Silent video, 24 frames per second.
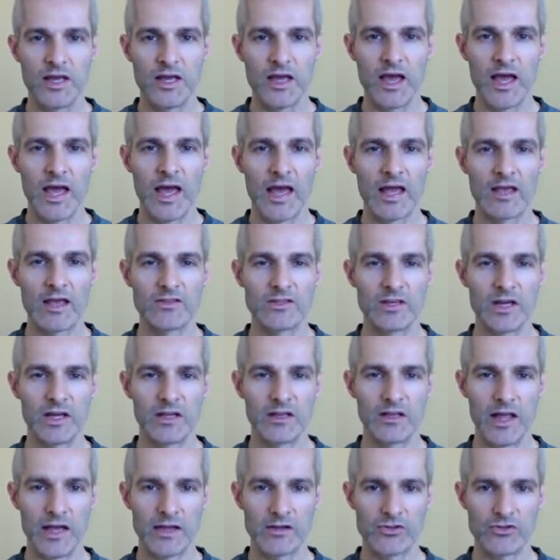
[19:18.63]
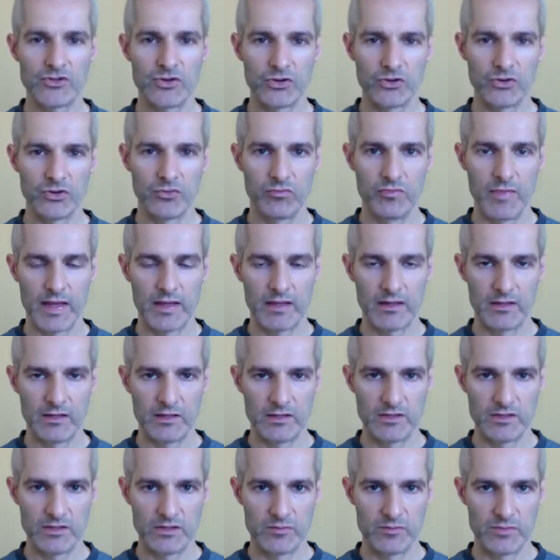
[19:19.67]
has electrical
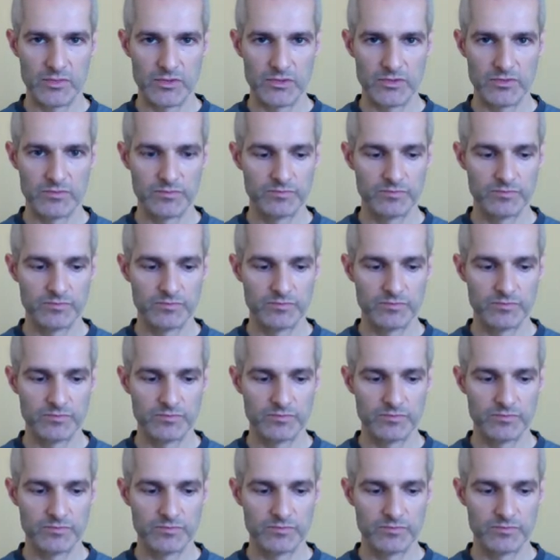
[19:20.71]
mechanisms.